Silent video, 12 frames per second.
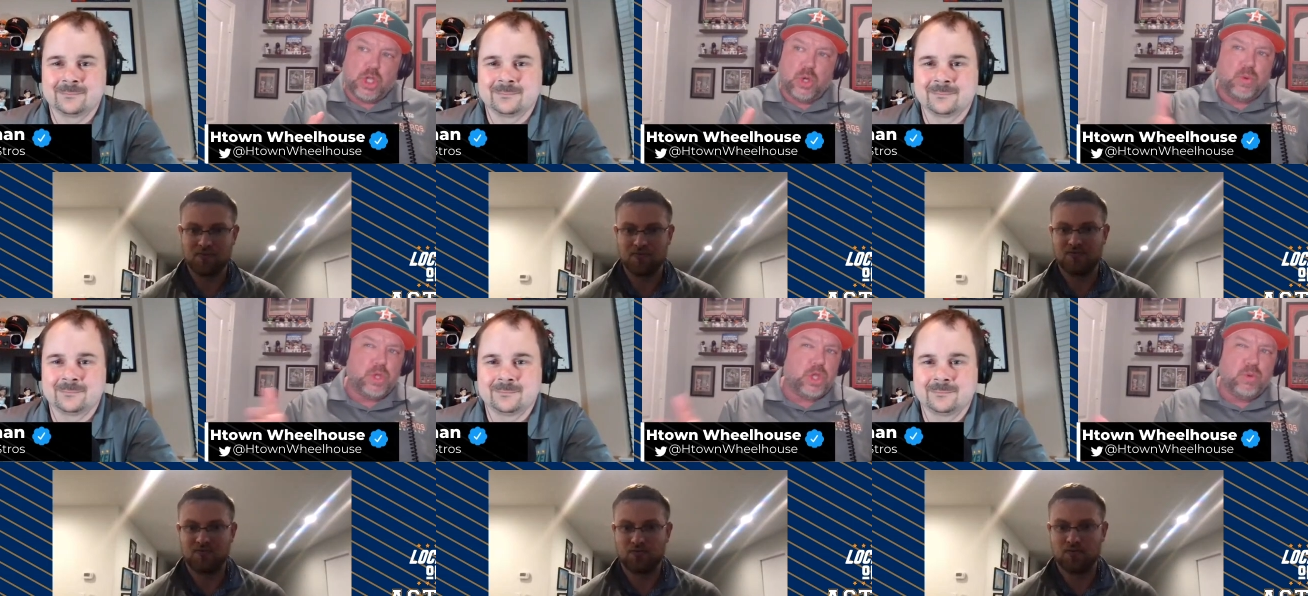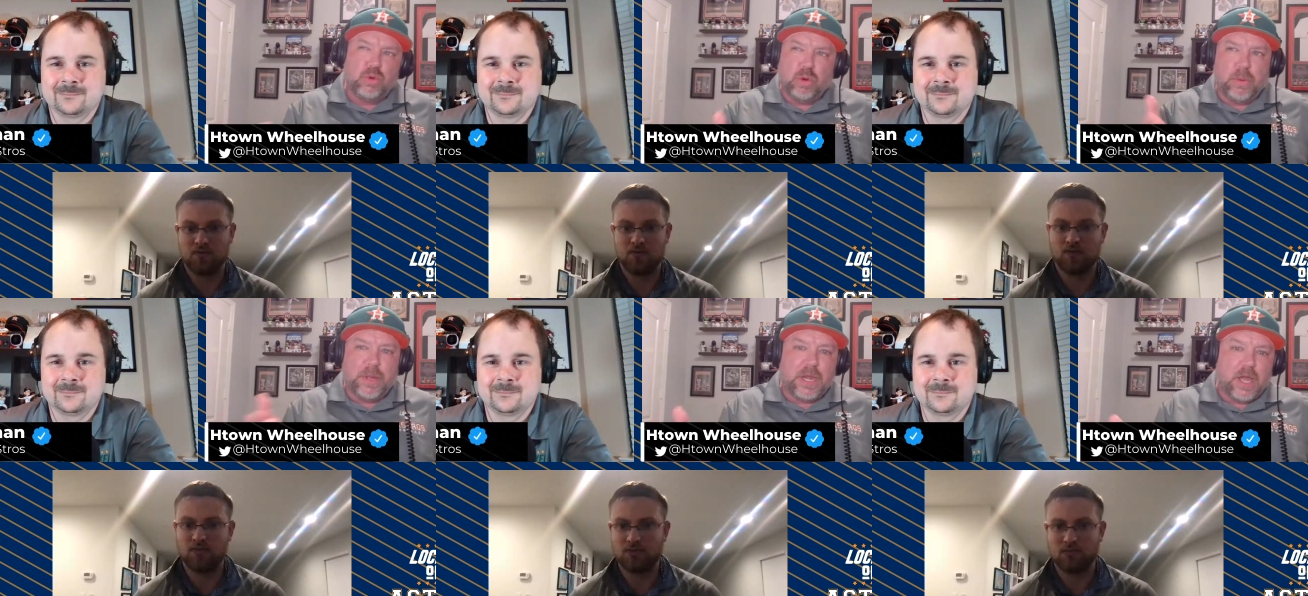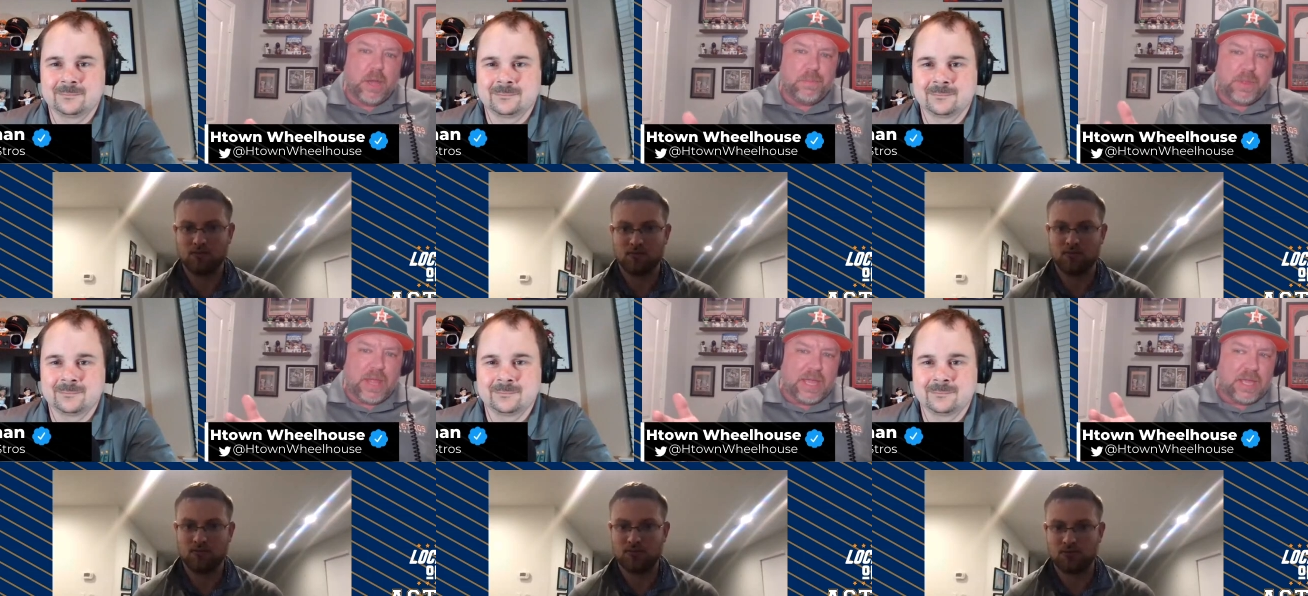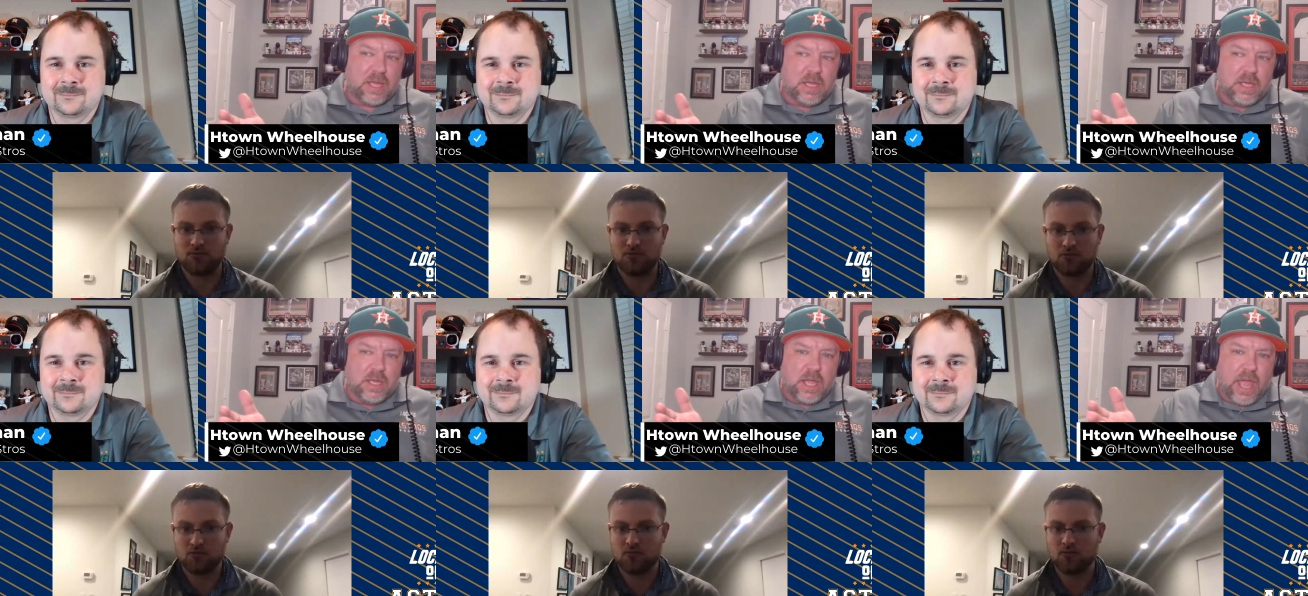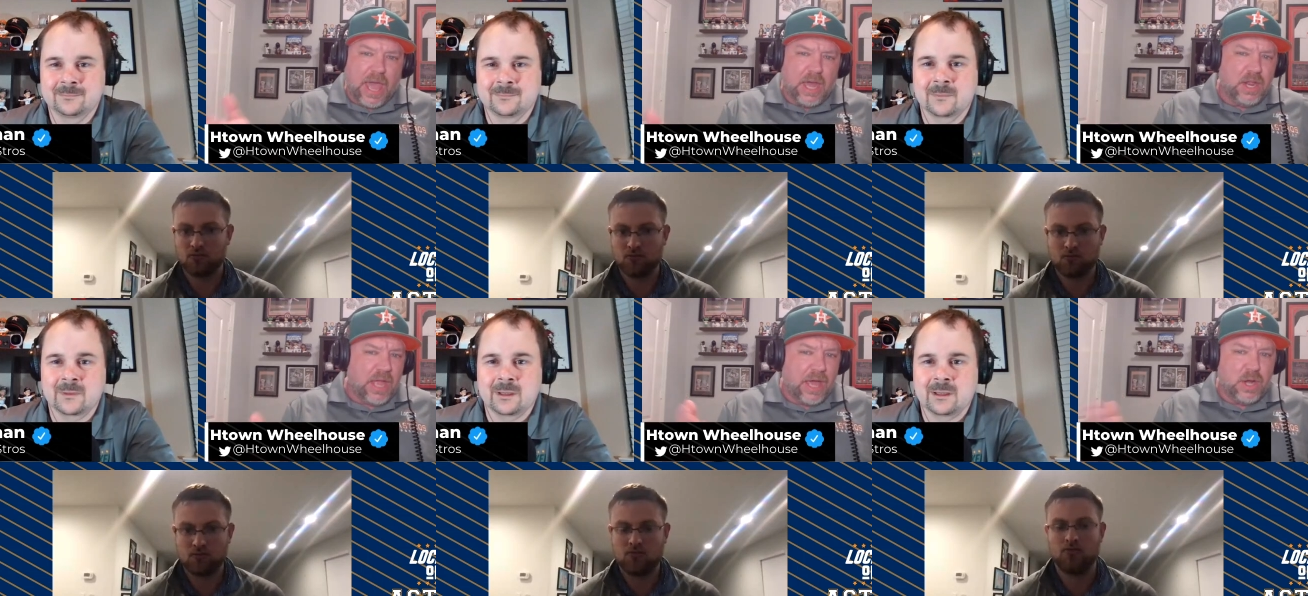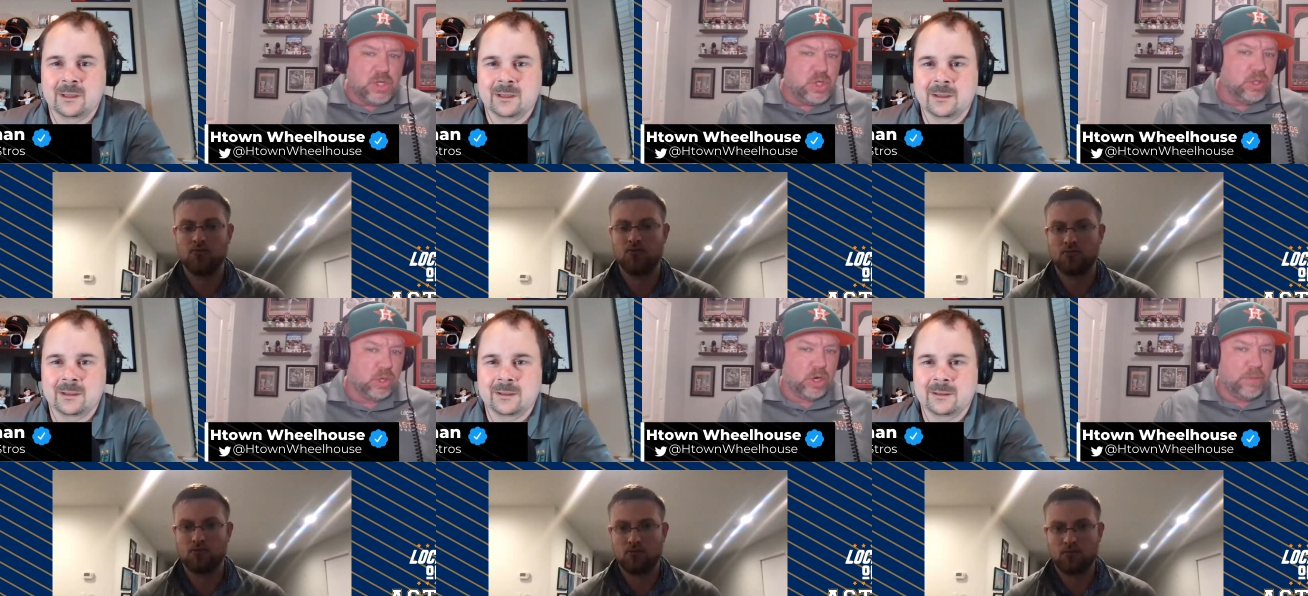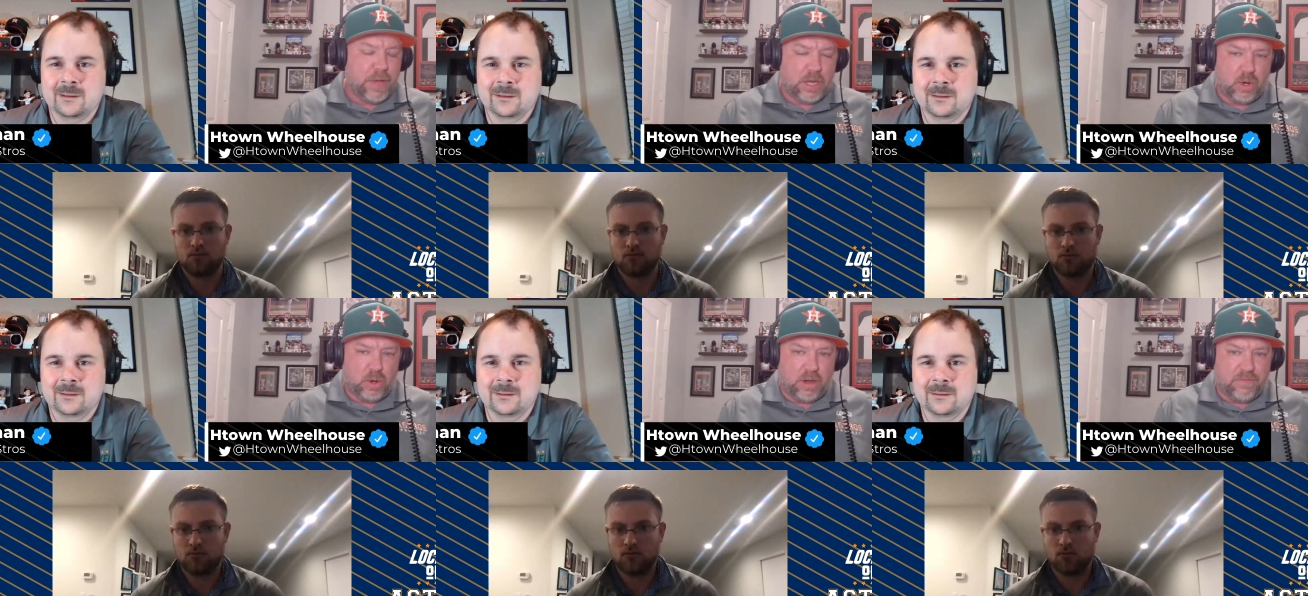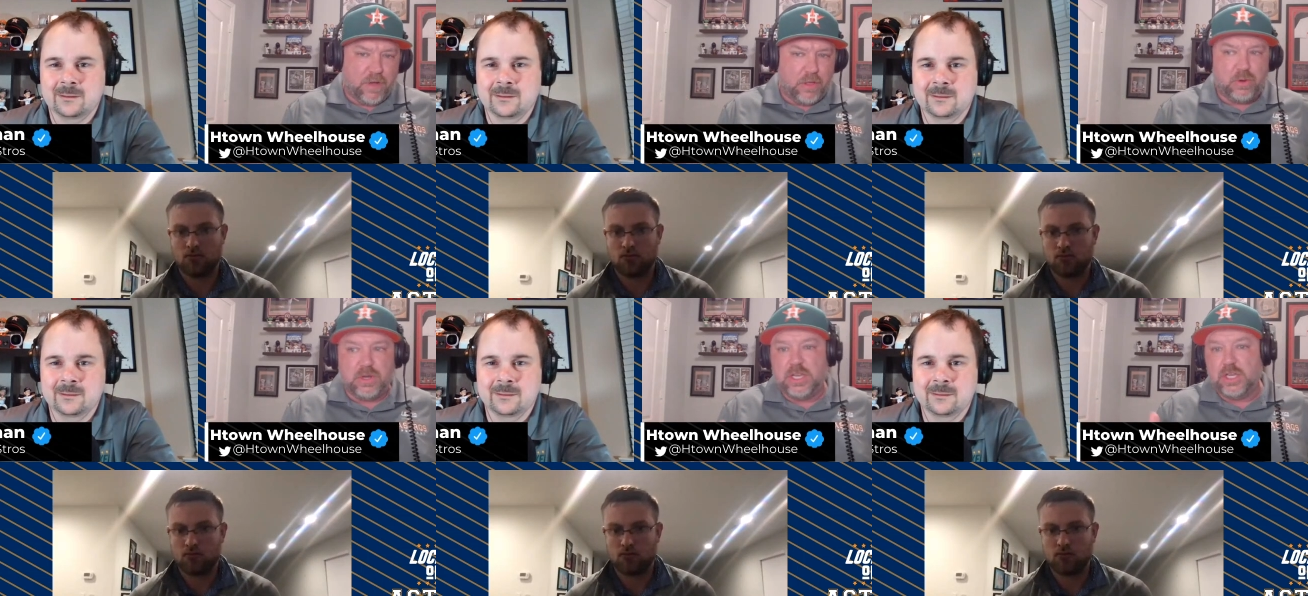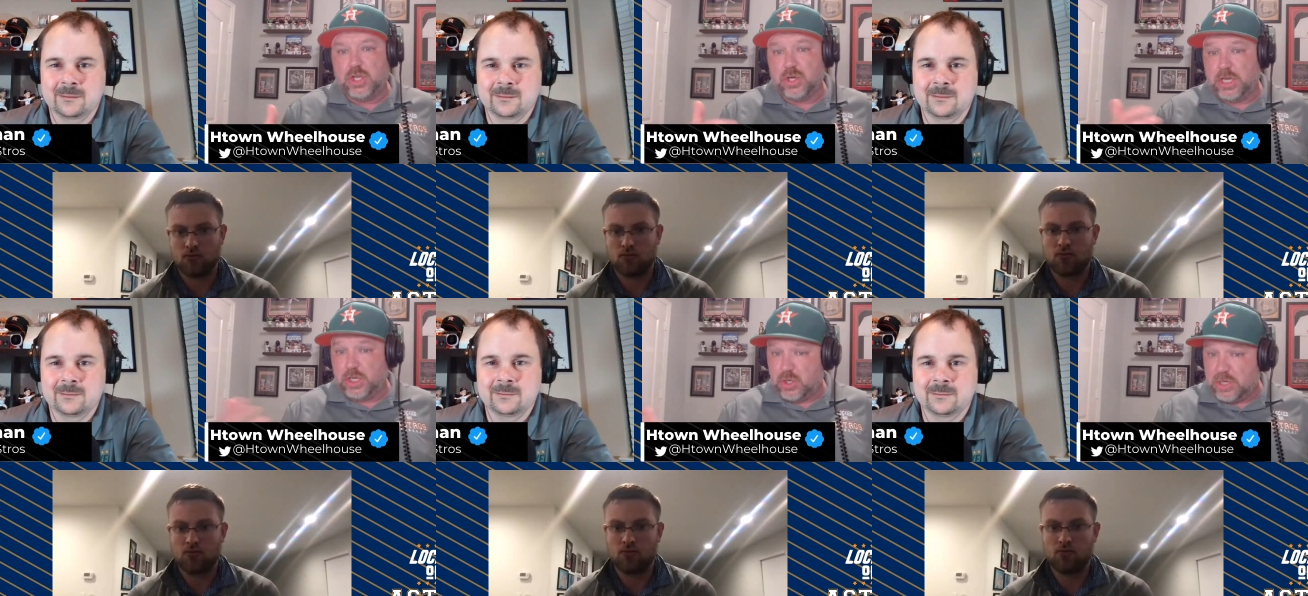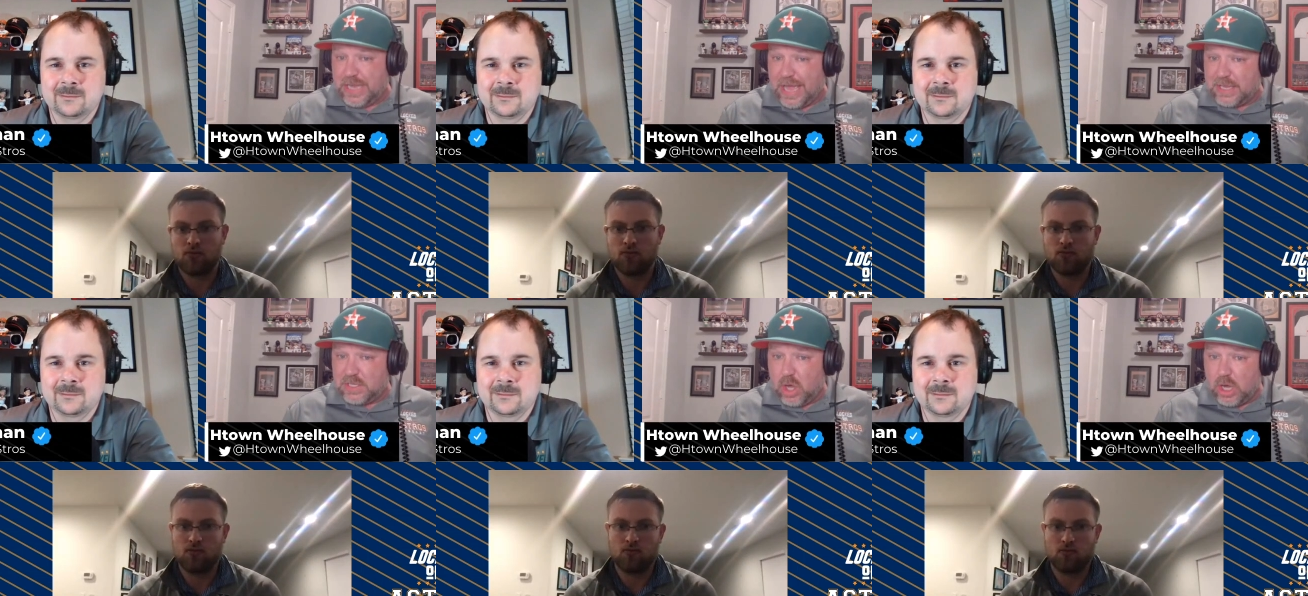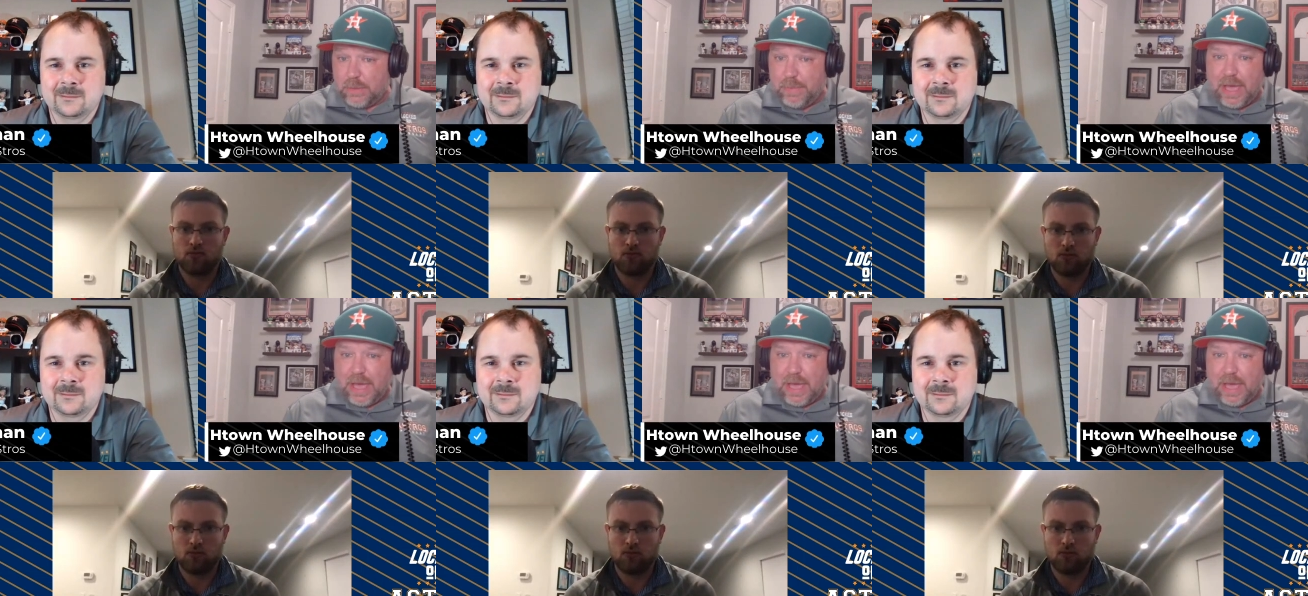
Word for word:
Speaker 1: so you growing up, like how did how did you learn about your grandfather? Did your did your dad talk